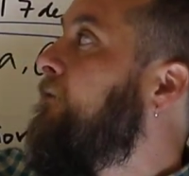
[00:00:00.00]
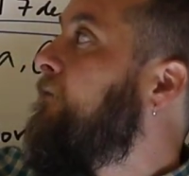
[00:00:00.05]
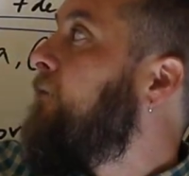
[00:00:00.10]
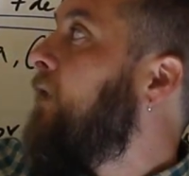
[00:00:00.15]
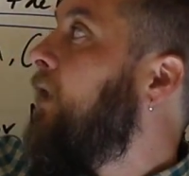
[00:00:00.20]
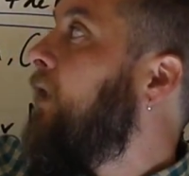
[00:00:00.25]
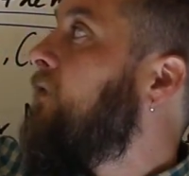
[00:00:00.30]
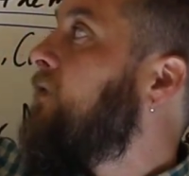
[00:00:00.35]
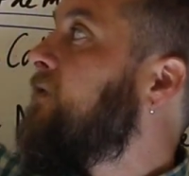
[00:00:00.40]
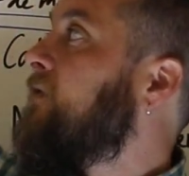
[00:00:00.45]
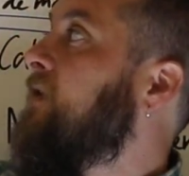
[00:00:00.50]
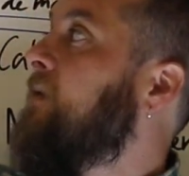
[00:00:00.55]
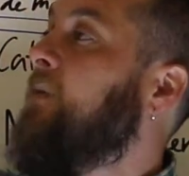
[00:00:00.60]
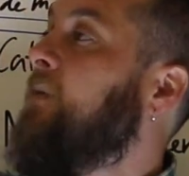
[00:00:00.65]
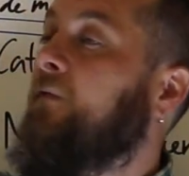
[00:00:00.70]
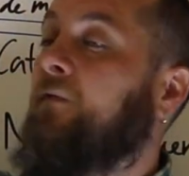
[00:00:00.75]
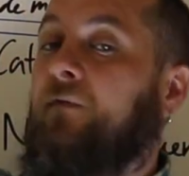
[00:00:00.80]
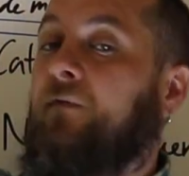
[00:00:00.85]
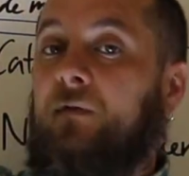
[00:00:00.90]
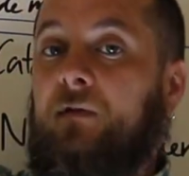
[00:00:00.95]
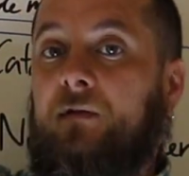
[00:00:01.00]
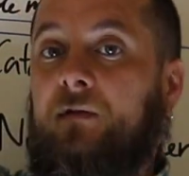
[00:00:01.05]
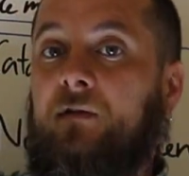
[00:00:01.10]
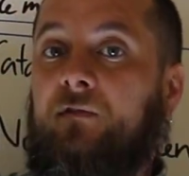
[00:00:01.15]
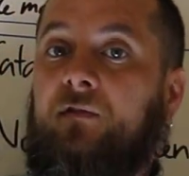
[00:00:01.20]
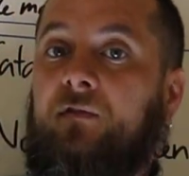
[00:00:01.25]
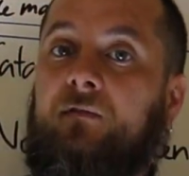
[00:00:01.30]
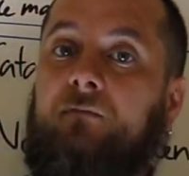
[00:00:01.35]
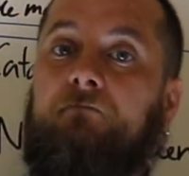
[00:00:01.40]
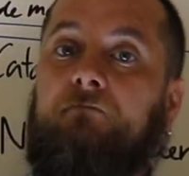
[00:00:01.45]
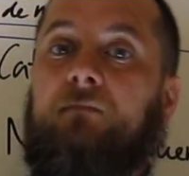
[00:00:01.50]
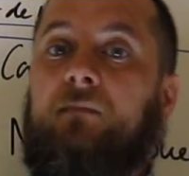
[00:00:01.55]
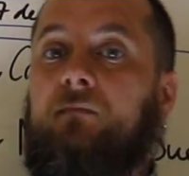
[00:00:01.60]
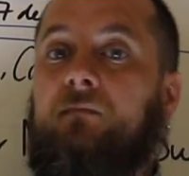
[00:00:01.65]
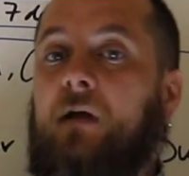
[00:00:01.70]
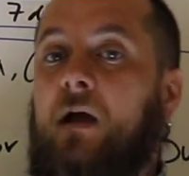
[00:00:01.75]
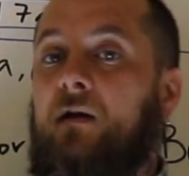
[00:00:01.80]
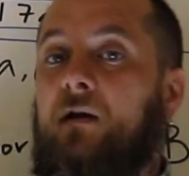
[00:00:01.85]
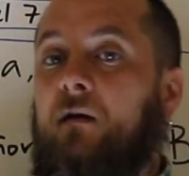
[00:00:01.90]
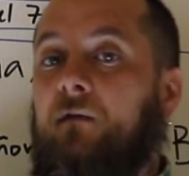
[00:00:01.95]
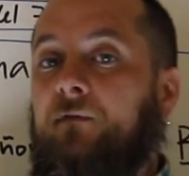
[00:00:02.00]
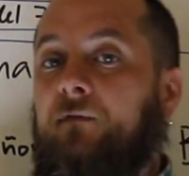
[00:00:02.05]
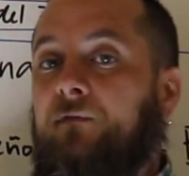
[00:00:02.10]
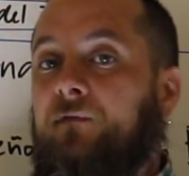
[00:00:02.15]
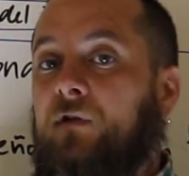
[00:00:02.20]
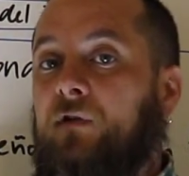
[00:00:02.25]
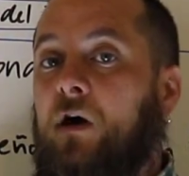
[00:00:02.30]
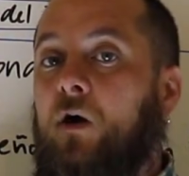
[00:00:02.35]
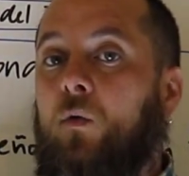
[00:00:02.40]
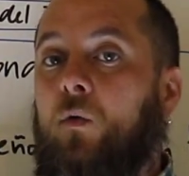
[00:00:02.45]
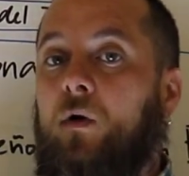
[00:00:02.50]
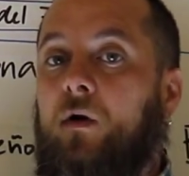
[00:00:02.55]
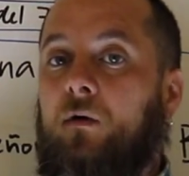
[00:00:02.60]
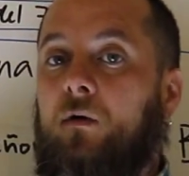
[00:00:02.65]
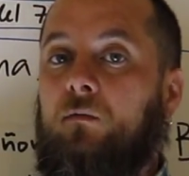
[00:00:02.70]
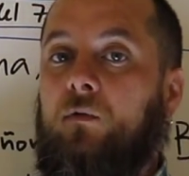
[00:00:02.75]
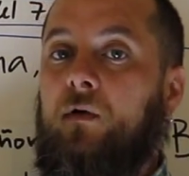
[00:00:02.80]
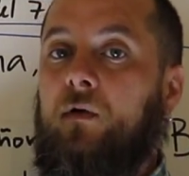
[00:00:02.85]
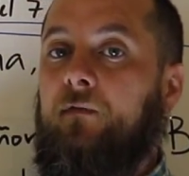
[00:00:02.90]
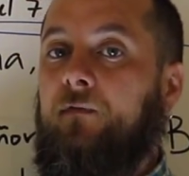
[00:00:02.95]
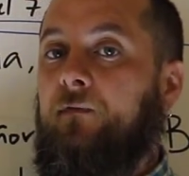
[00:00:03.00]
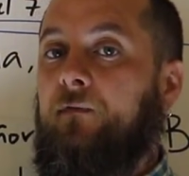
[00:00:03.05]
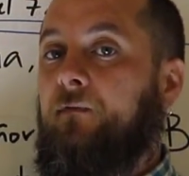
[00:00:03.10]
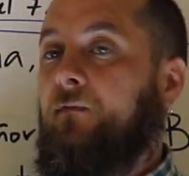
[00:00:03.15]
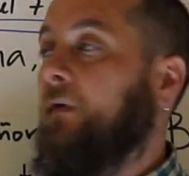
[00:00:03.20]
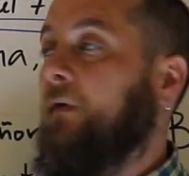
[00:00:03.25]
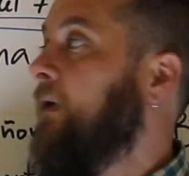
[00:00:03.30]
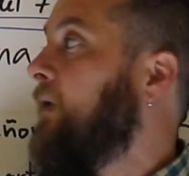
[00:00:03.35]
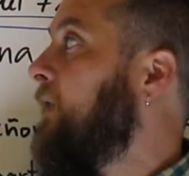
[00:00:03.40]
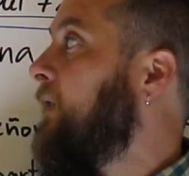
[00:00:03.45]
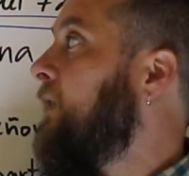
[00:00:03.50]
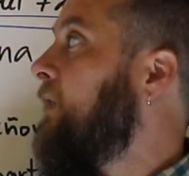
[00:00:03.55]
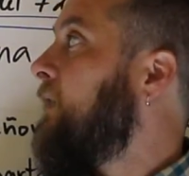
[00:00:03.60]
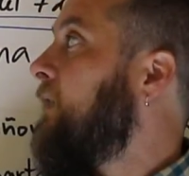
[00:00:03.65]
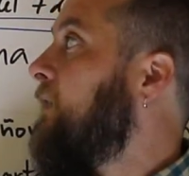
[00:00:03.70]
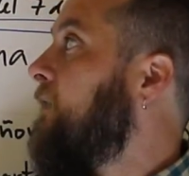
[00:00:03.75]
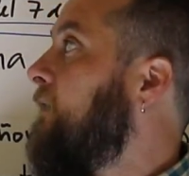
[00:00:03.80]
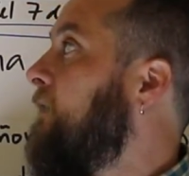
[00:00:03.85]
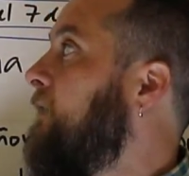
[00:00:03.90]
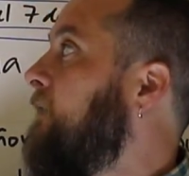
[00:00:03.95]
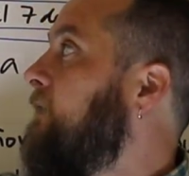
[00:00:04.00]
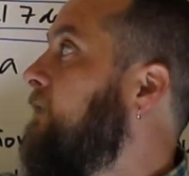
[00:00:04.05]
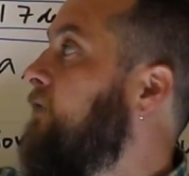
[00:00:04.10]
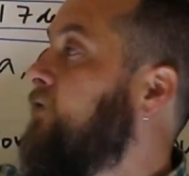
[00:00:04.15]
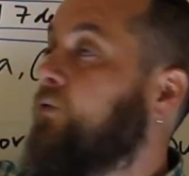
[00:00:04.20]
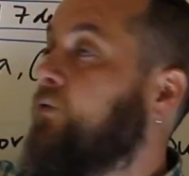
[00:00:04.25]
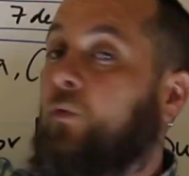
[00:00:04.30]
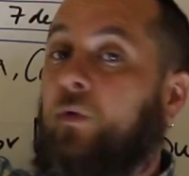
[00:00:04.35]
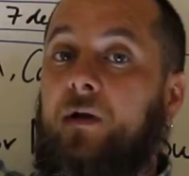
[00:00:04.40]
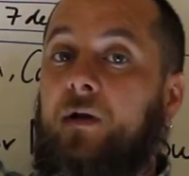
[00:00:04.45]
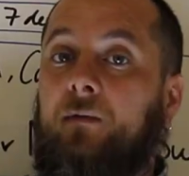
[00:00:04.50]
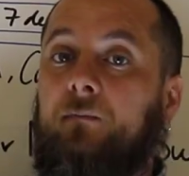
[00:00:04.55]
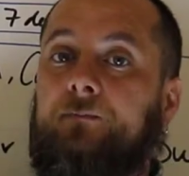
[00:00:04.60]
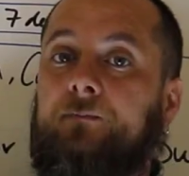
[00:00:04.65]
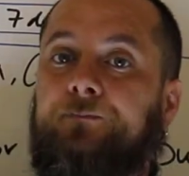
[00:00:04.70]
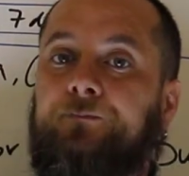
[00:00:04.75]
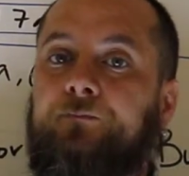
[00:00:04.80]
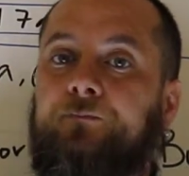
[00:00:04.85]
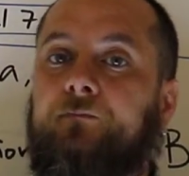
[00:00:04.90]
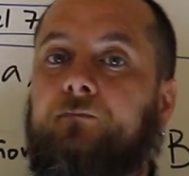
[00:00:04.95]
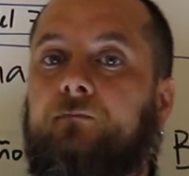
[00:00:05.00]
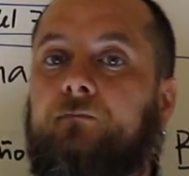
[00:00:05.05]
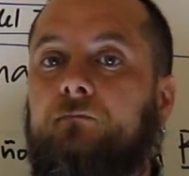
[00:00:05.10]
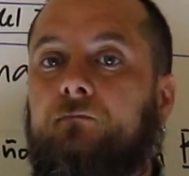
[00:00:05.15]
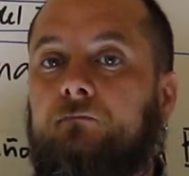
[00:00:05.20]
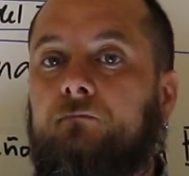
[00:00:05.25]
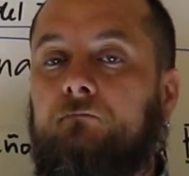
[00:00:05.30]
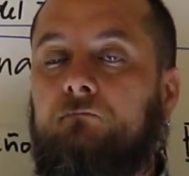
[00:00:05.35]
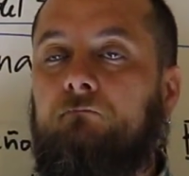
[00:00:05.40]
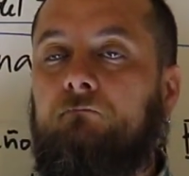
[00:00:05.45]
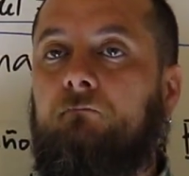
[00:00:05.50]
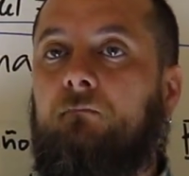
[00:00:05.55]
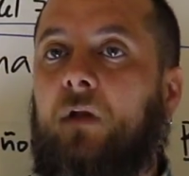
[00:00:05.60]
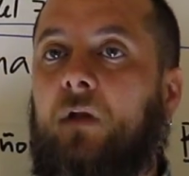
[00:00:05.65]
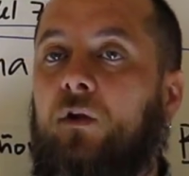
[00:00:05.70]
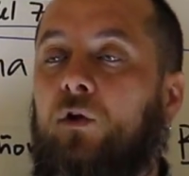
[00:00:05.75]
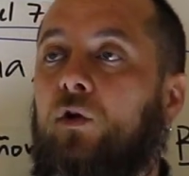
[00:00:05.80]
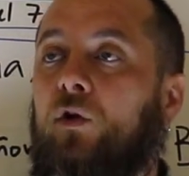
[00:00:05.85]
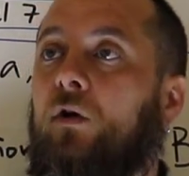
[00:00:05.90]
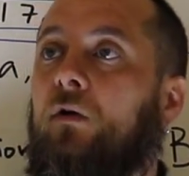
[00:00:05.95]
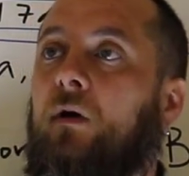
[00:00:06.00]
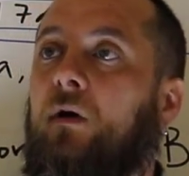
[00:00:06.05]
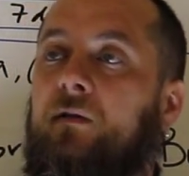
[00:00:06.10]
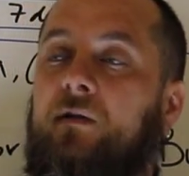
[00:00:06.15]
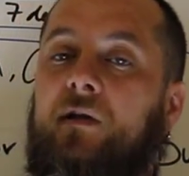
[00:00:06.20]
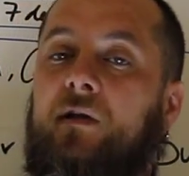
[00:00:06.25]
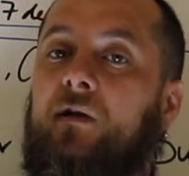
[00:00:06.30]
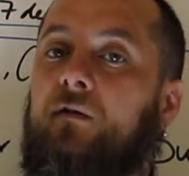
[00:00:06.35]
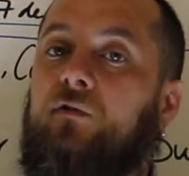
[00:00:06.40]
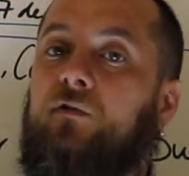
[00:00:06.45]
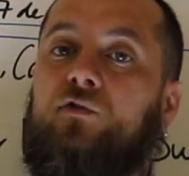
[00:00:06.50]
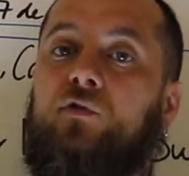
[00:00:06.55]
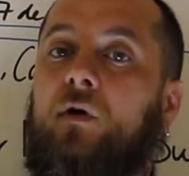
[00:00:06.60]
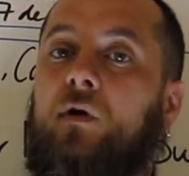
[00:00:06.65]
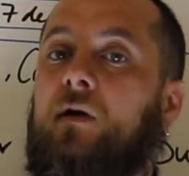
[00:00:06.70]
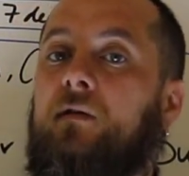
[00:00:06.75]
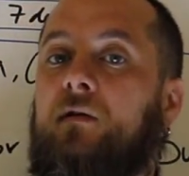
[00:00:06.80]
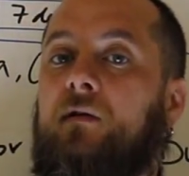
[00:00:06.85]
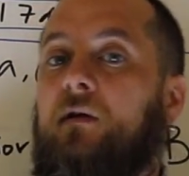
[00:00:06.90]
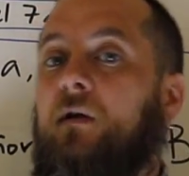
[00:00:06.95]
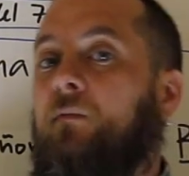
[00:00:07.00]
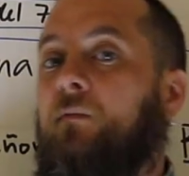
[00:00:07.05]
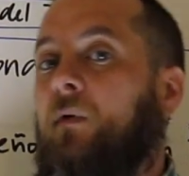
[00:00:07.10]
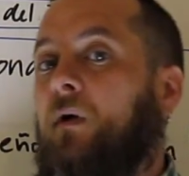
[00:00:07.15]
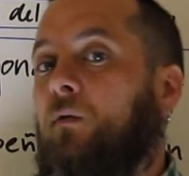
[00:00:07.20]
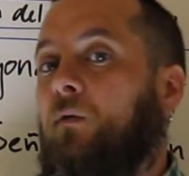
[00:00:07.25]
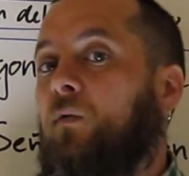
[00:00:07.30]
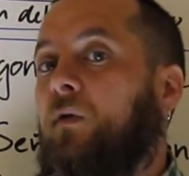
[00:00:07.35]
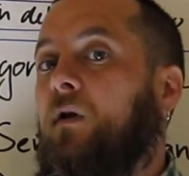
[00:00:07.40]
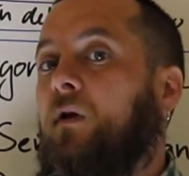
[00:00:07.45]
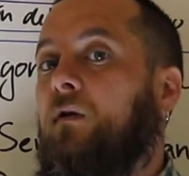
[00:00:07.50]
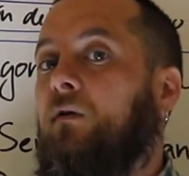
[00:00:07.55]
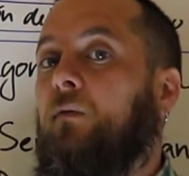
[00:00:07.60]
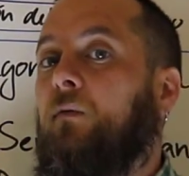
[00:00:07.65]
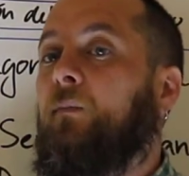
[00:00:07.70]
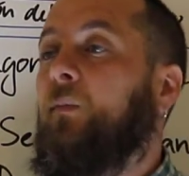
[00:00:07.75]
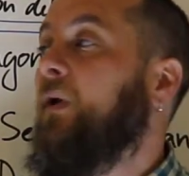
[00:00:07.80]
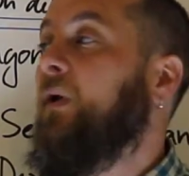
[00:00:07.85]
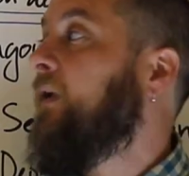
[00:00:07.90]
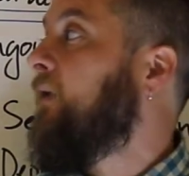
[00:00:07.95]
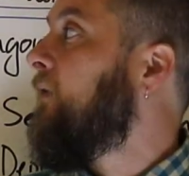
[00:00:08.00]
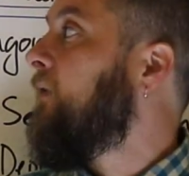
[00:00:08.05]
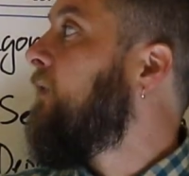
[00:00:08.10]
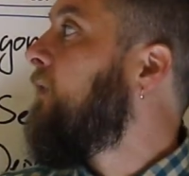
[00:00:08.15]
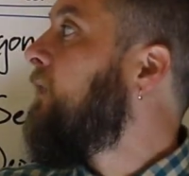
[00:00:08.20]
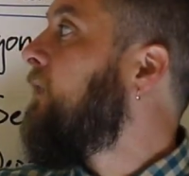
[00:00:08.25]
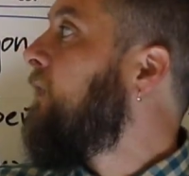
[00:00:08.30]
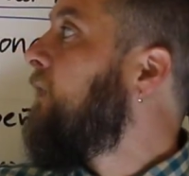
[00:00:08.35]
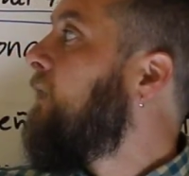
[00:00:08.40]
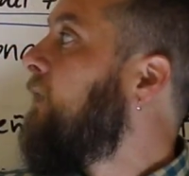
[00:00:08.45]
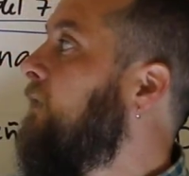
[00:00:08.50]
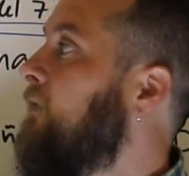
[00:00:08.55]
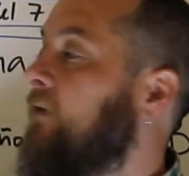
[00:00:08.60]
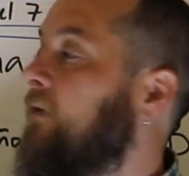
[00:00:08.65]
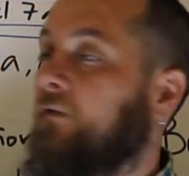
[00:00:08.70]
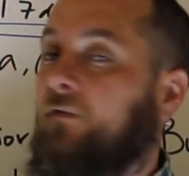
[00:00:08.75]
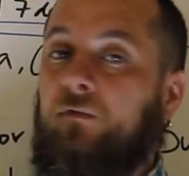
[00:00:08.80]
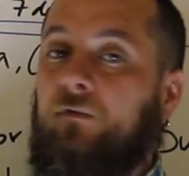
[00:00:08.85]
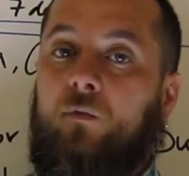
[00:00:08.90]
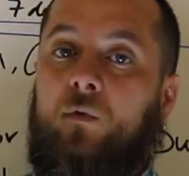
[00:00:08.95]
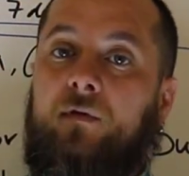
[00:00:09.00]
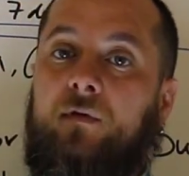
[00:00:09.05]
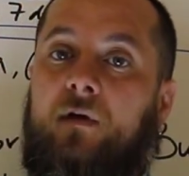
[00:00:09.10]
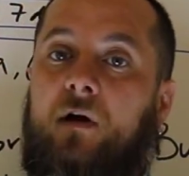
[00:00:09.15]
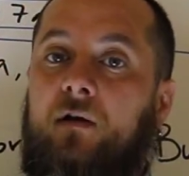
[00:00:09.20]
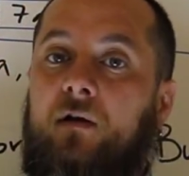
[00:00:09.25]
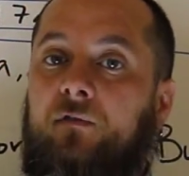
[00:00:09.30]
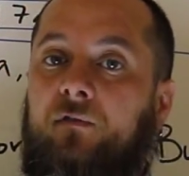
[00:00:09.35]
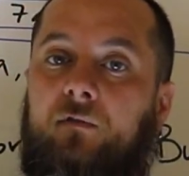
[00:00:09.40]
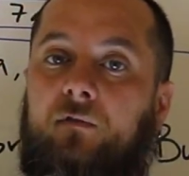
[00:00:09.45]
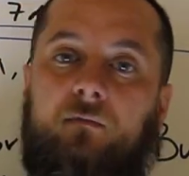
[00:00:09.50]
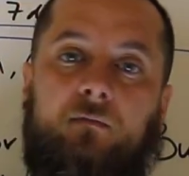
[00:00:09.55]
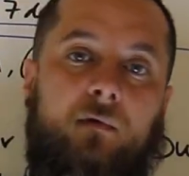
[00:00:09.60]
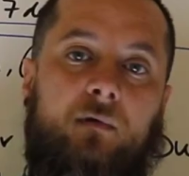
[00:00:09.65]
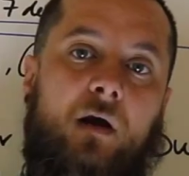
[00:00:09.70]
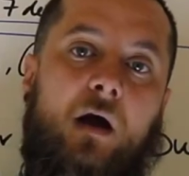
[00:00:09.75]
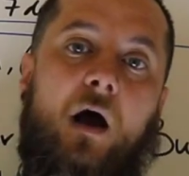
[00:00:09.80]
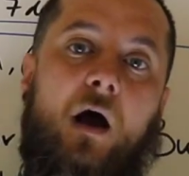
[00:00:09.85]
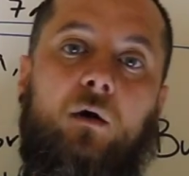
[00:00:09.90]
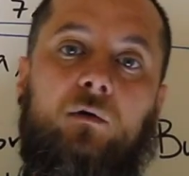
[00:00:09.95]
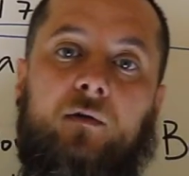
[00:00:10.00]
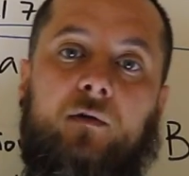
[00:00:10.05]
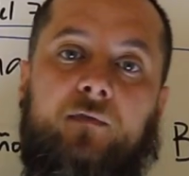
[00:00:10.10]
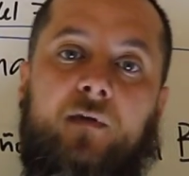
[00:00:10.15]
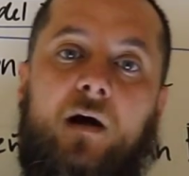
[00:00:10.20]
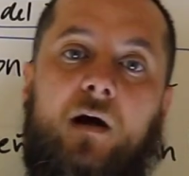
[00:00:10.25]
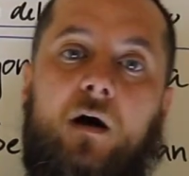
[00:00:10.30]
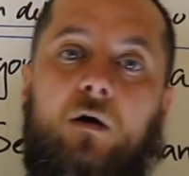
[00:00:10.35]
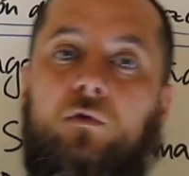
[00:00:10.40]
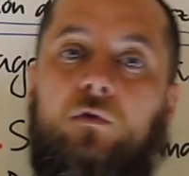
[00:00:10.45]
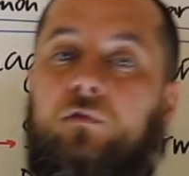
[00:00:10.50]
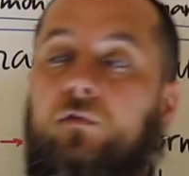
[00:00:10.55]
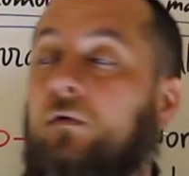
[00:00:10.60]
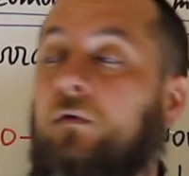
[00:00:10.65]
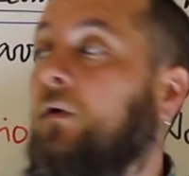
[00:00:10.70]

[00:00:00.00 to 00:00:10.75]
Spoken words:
other type of this kind of tower with the screen, you know, and they are not together and we cannot bring this with us out of the house,